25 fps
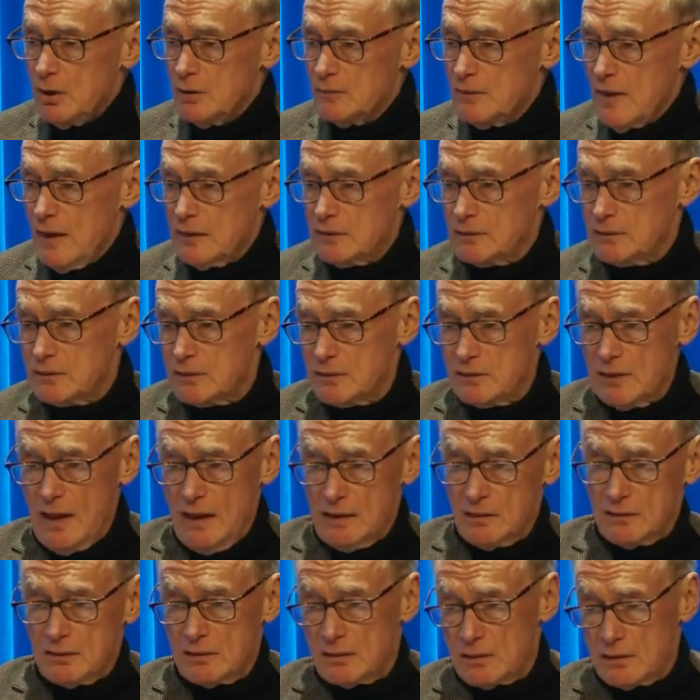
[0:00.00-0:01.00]
That, that,
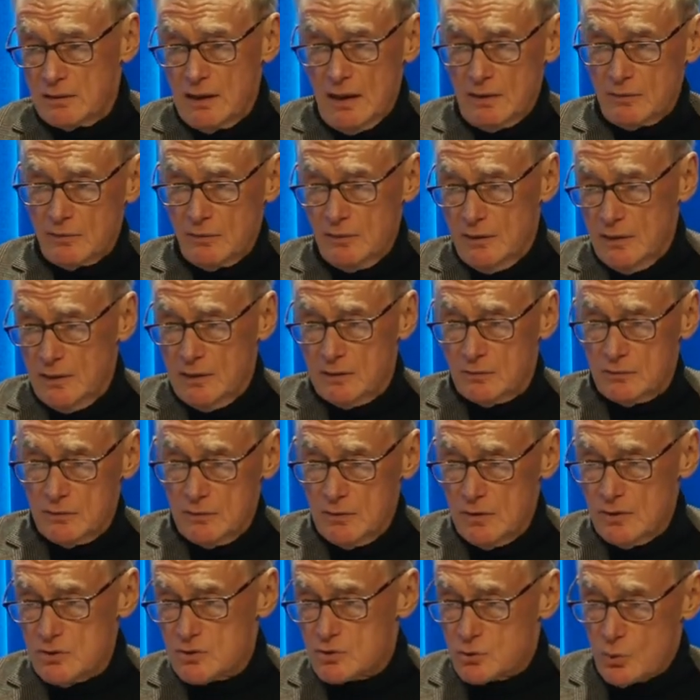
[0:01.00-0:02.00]
that thing
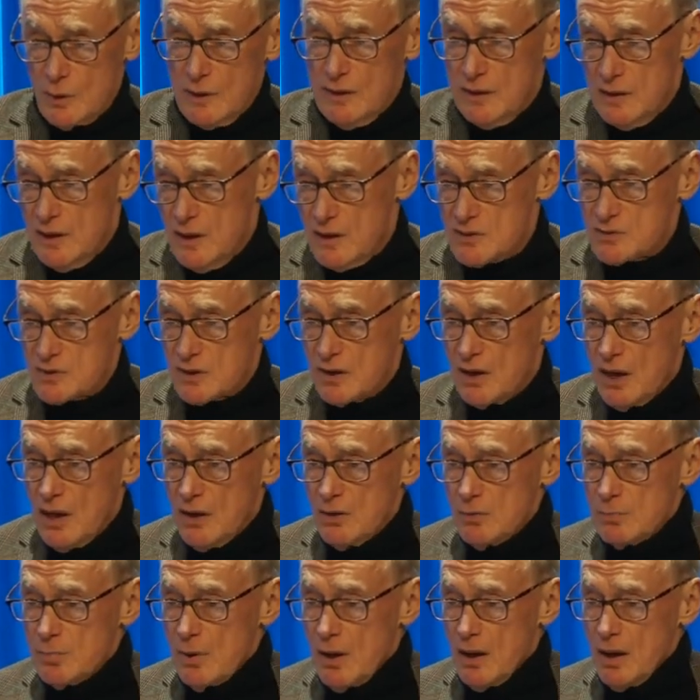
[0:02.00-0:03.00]
introduced 20 years
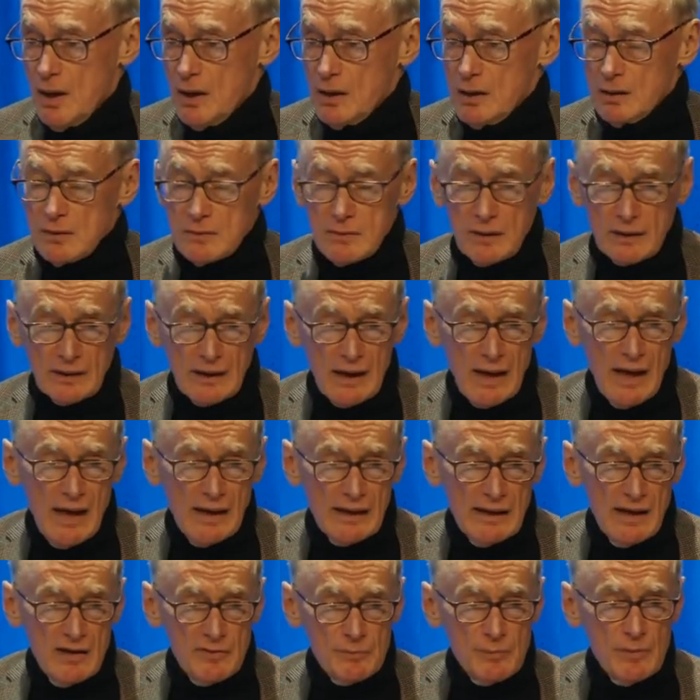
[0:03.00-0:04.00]
ago by the Carr
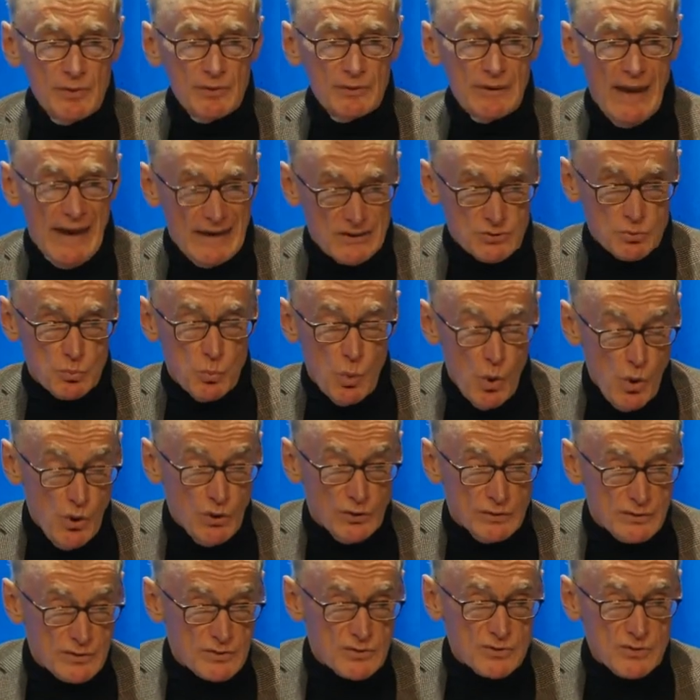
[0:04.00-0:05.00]
government has
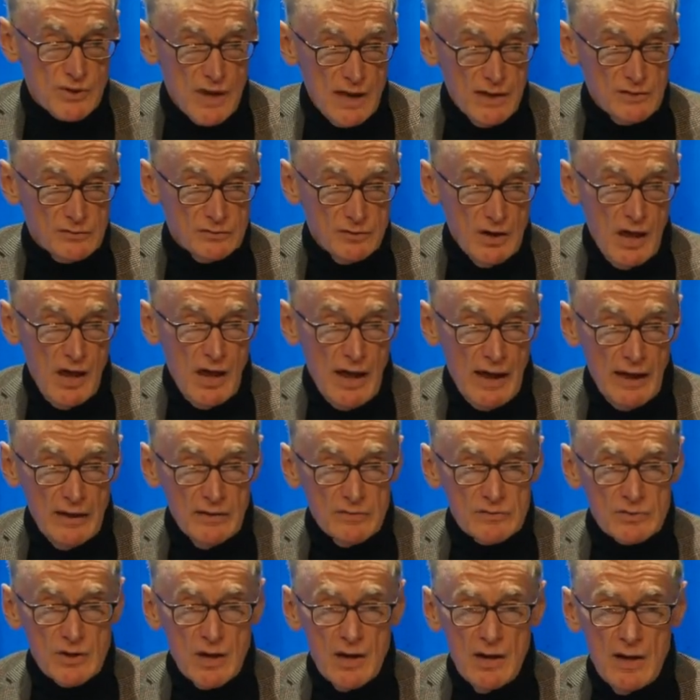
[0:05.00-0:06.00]
worked, it saved
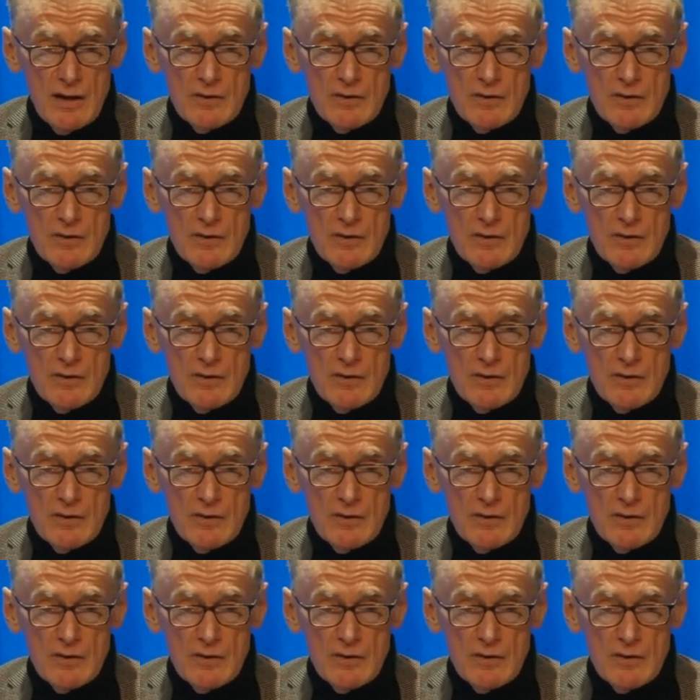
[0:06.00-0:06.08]
lives.